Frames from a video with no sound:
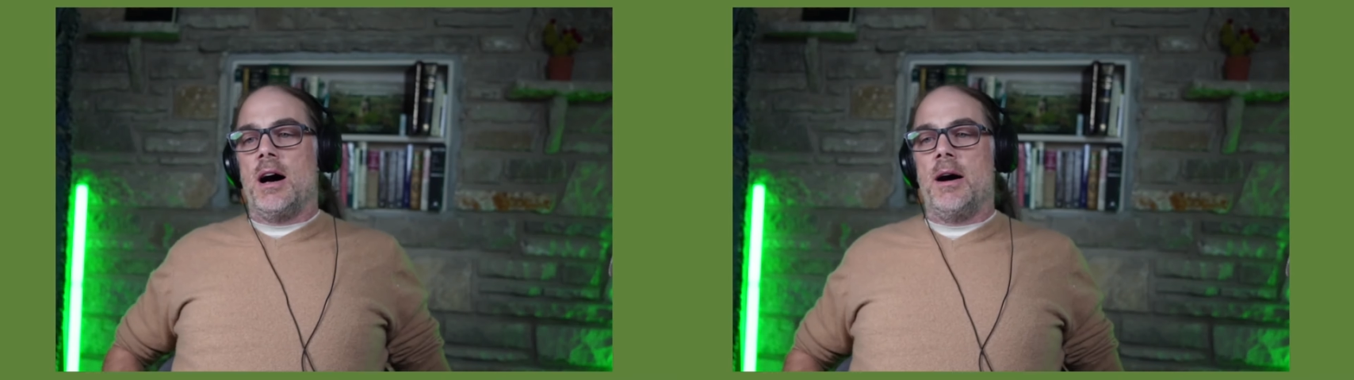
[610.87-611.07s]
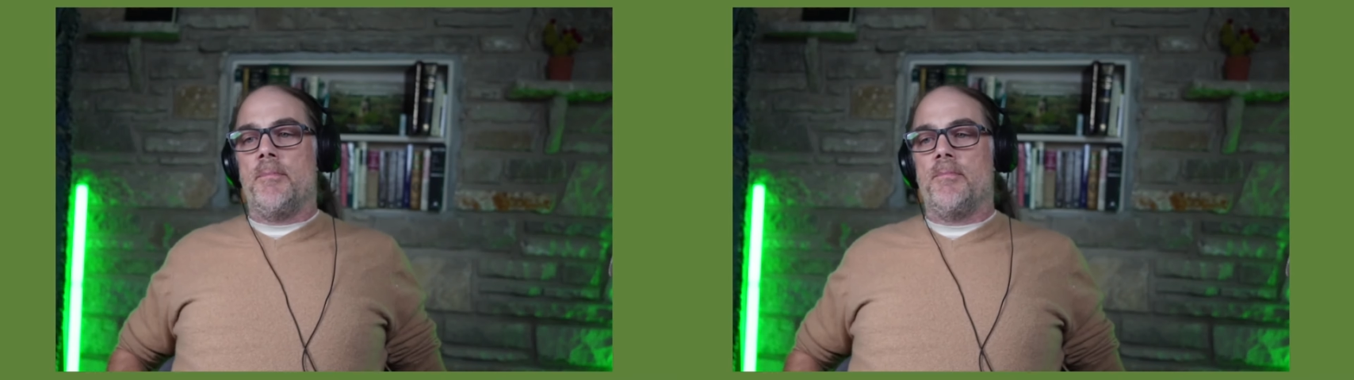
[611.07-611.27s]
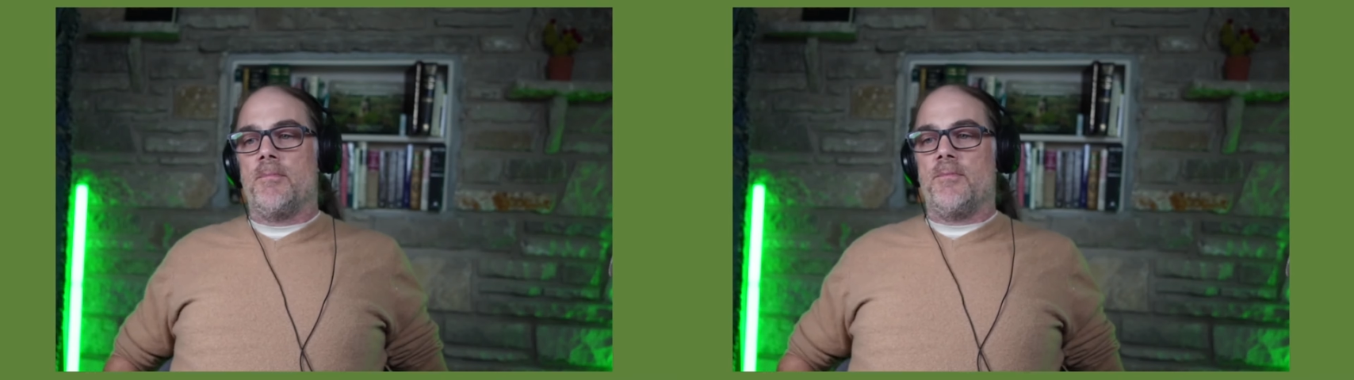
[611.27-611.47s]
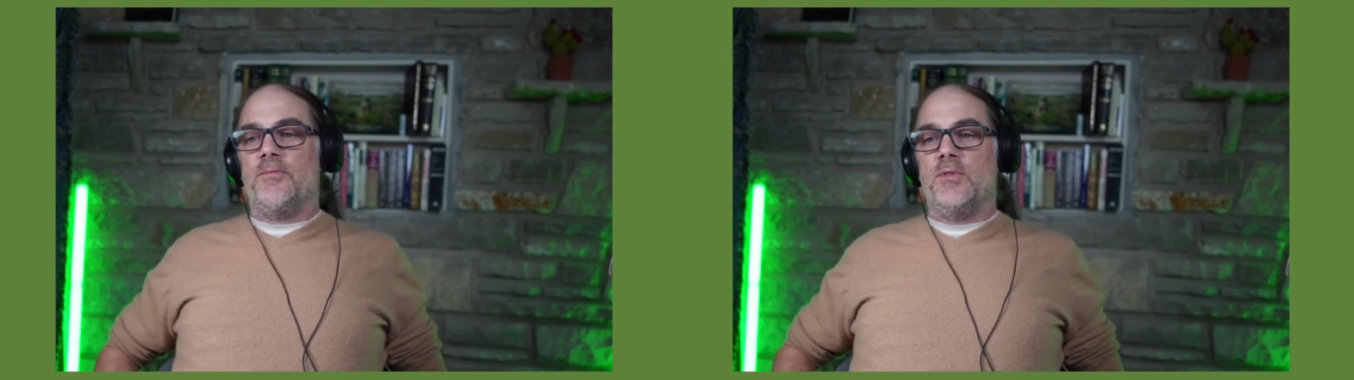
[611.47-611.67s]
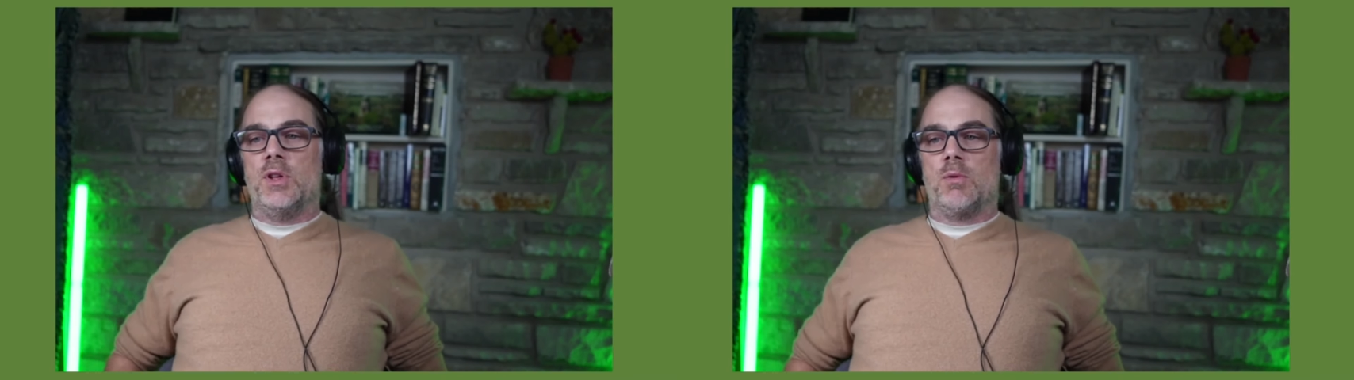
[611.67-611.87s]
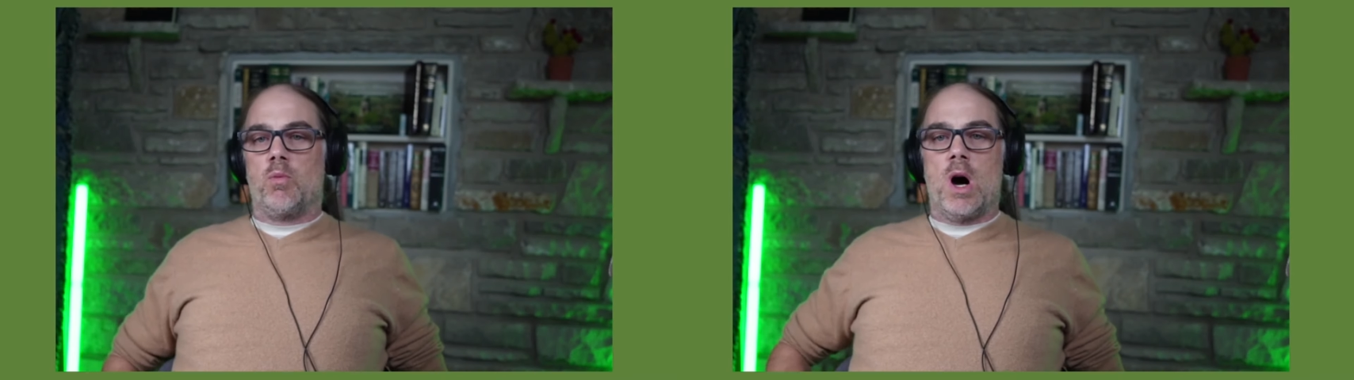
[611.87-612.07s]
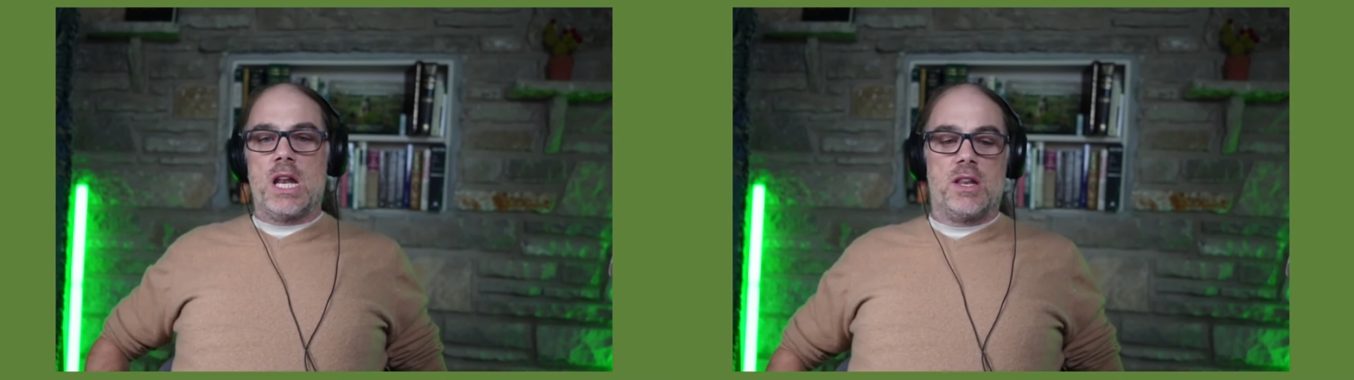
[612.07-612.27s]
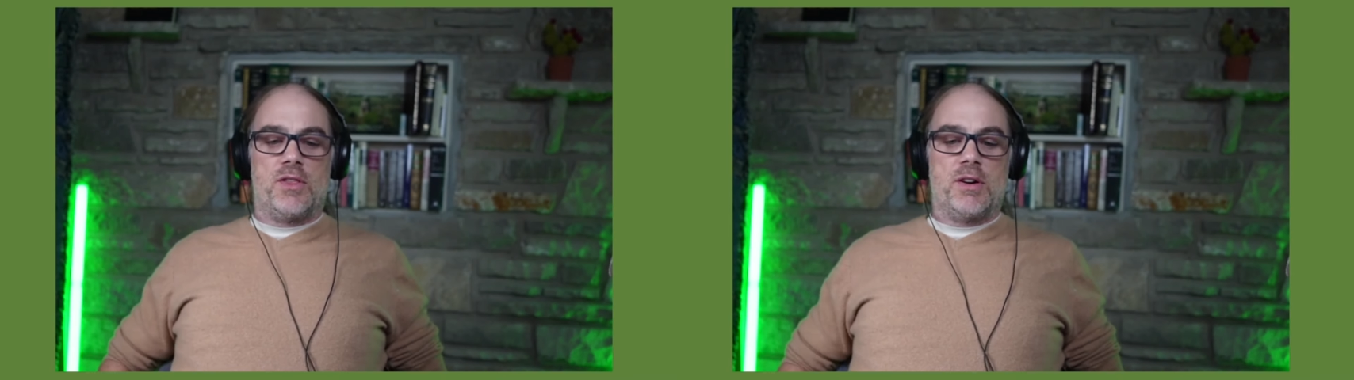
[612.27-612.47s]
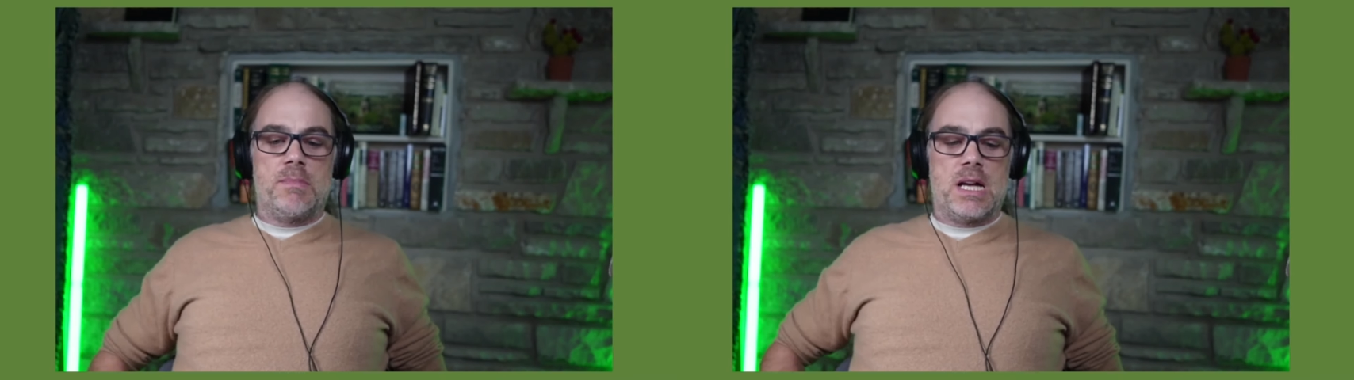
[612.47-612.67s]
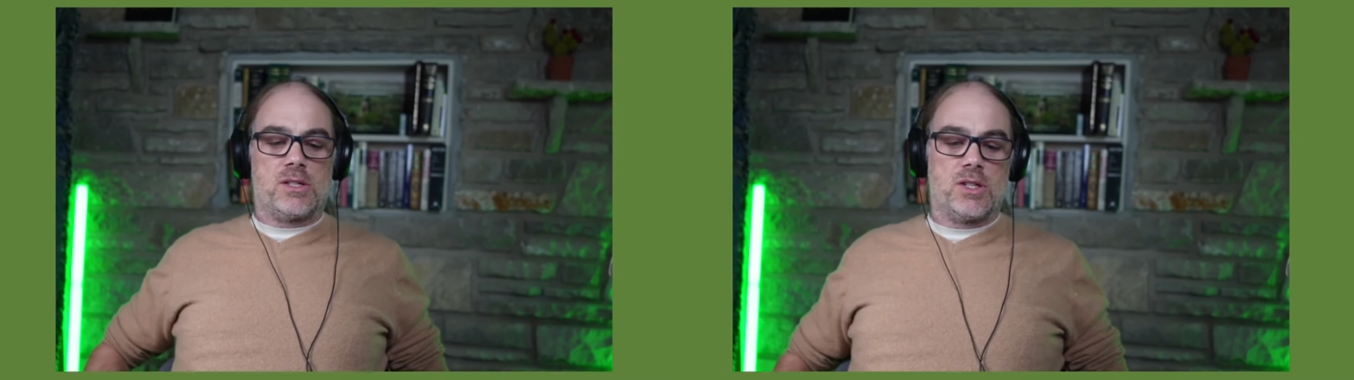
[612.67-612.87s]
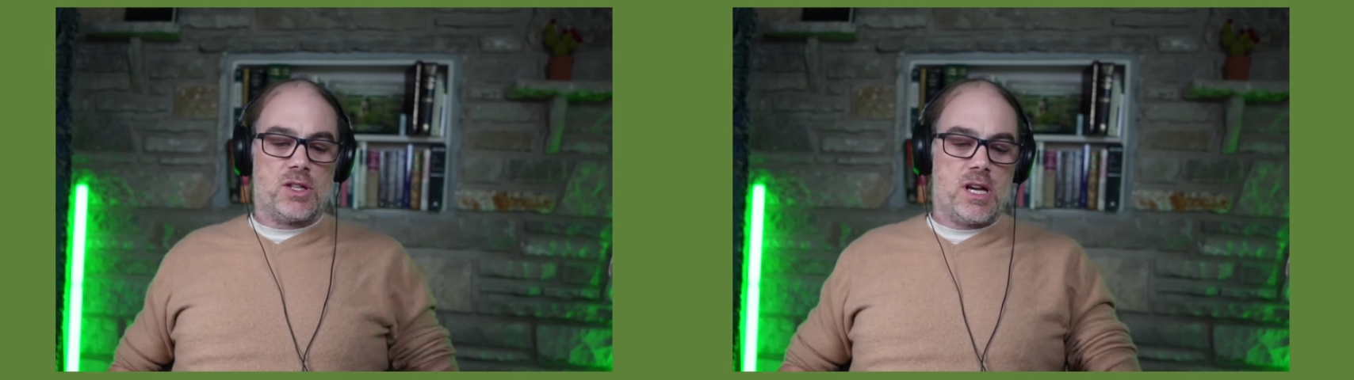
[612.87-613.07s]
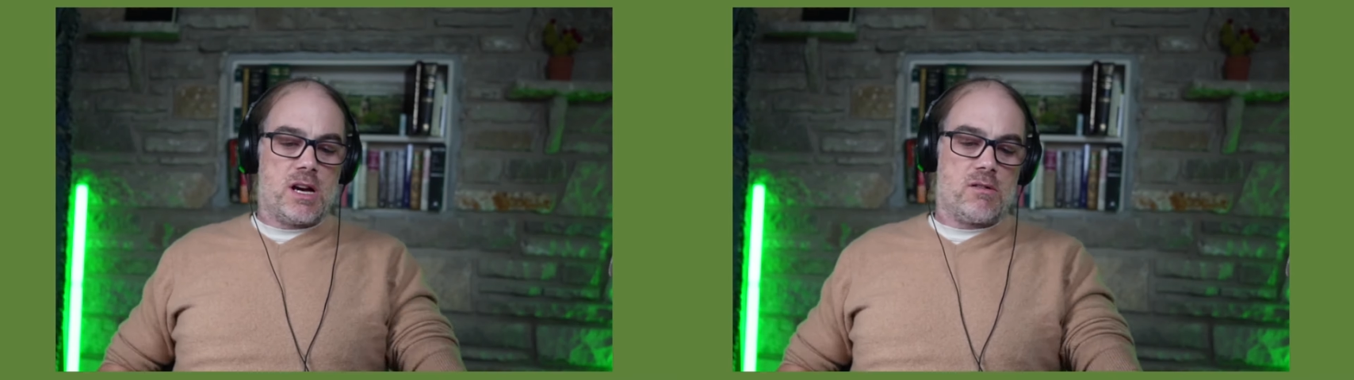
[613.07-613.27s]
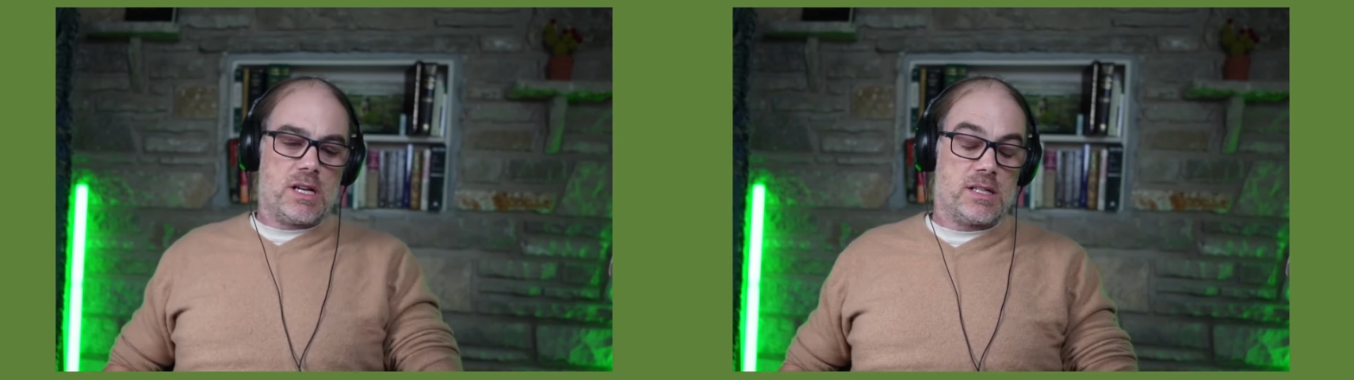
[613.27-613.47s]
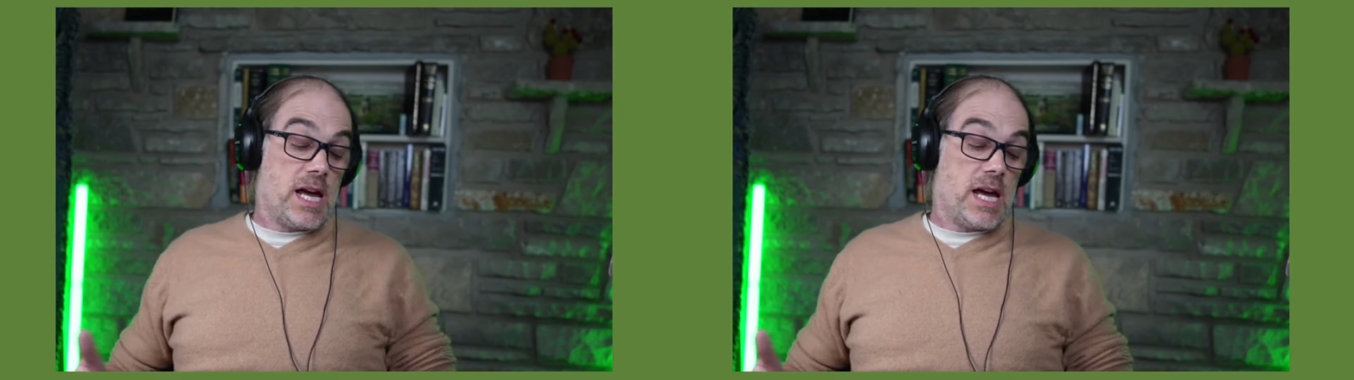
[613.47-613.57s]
um, the what the message there is,